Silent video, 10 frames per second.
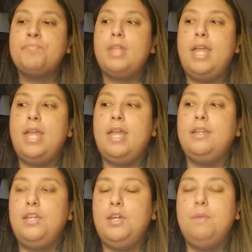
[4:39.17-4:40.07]
And
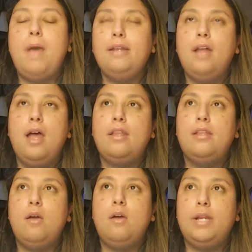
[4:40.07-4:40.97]
you might not
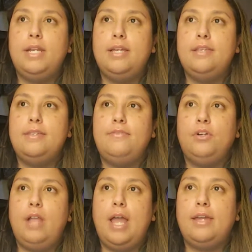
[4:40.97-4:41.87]
know what it is if
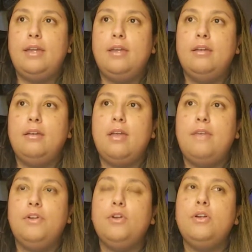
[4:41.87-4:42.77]
you're
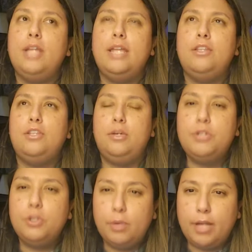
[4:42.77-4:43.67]
new in
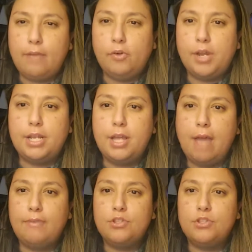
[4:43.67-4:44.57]
your recovery and you
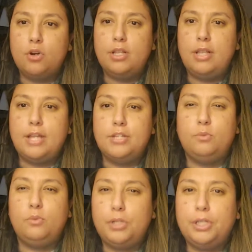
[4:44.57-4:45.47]
haven't started like
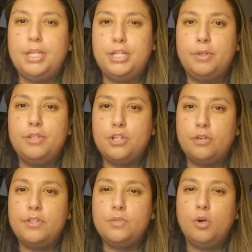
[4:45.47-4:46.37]
really doing
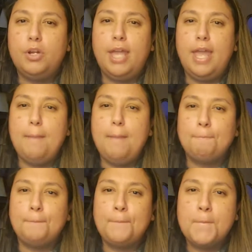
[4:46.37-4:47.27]
service work yet.
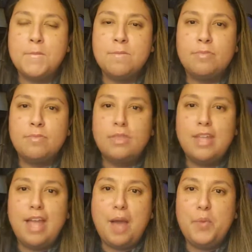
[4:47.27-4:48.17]

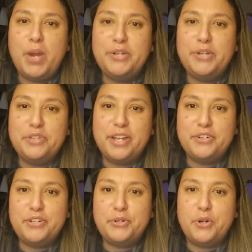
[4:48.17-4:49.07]
I'm way too scared
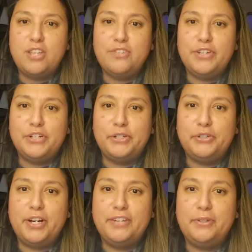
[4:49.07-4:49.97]
to do CrossFit. You're
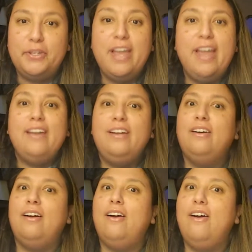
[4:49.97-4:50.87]
incredible.
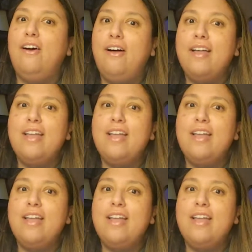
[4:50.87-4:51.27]
Girl,